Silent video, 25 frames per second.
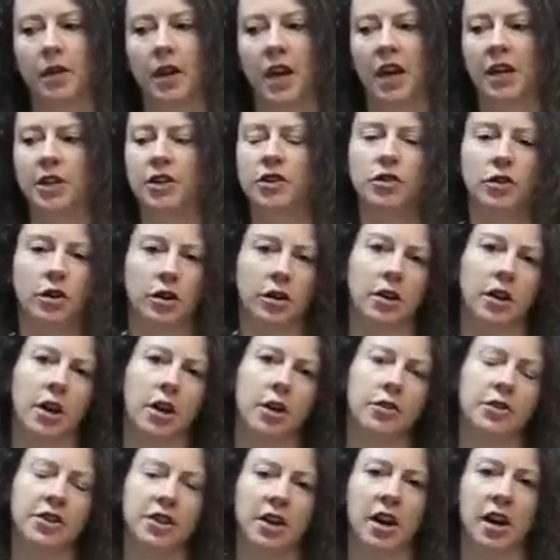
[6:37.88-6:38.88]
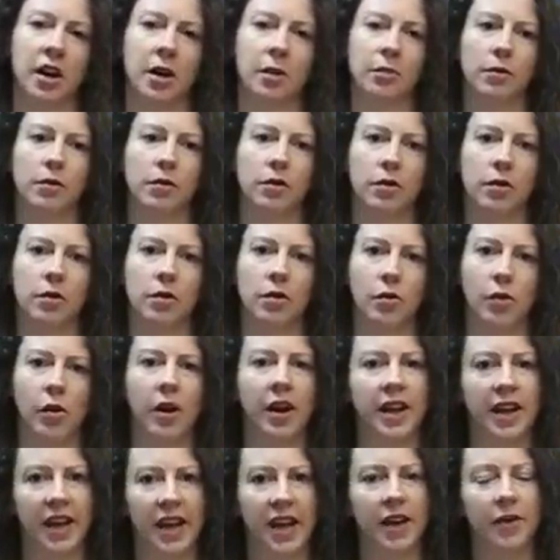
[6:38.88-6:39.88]
and you can load it up
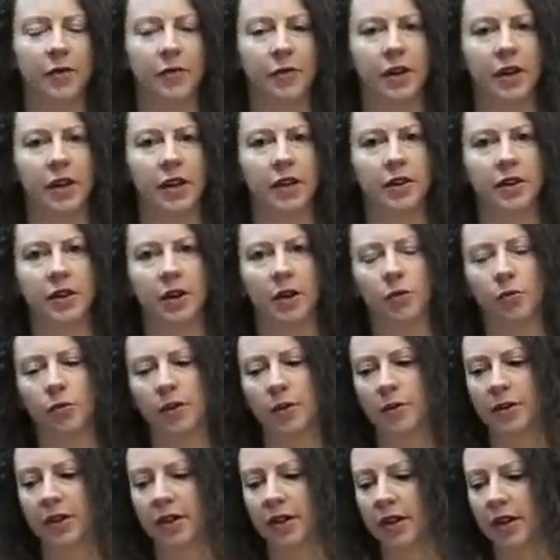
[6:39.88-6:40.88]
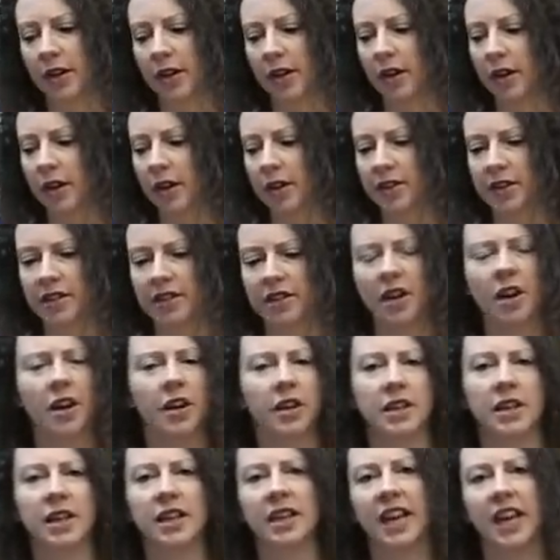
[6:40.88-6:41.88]
quite heavy. Women are
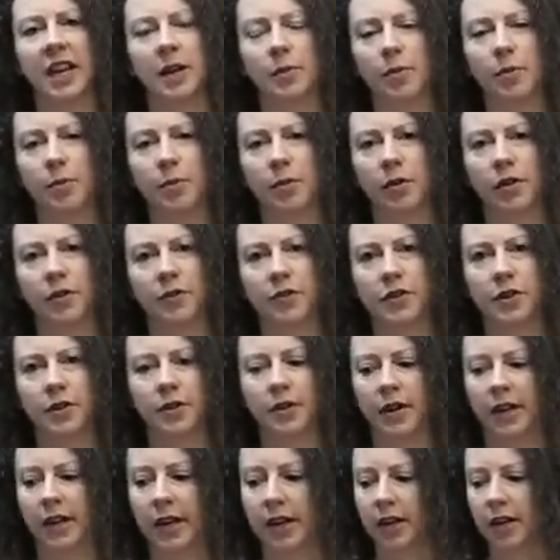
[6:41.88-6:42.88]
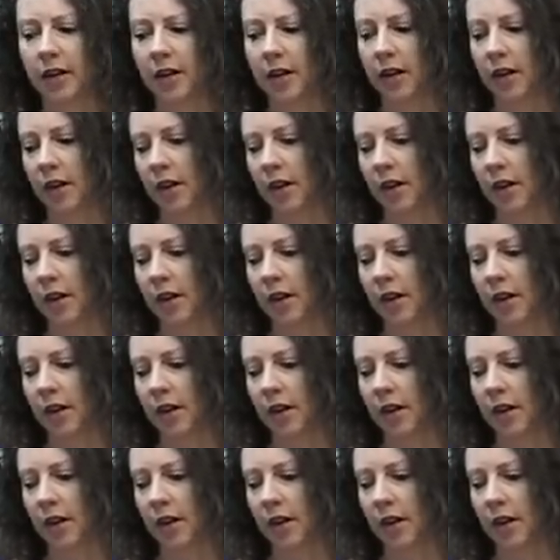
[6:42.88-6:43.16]
certainly capable of doing